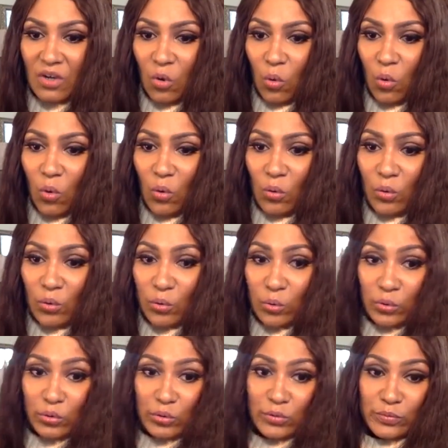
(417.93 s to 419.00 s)
Ooh.
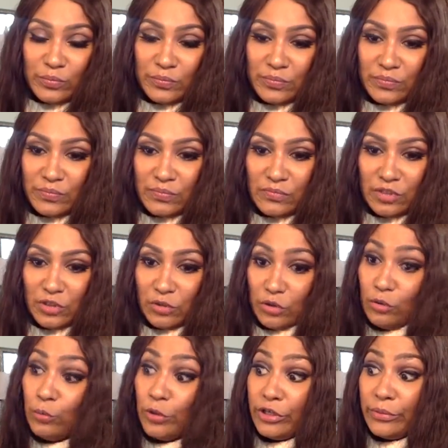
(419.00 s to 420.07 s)
Shoot,
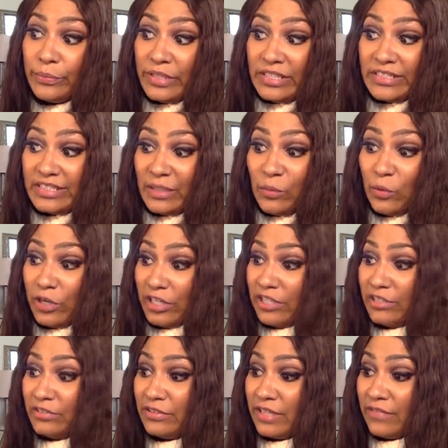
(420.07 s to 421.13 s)
you will be somewhere
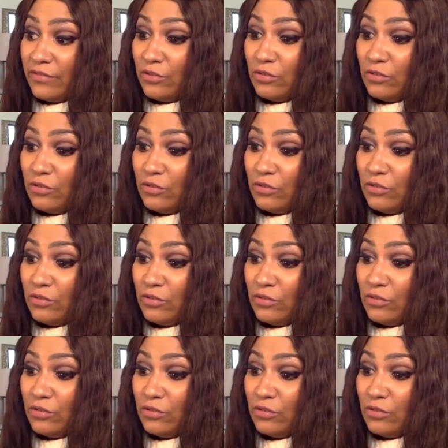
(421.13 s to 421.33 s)
else if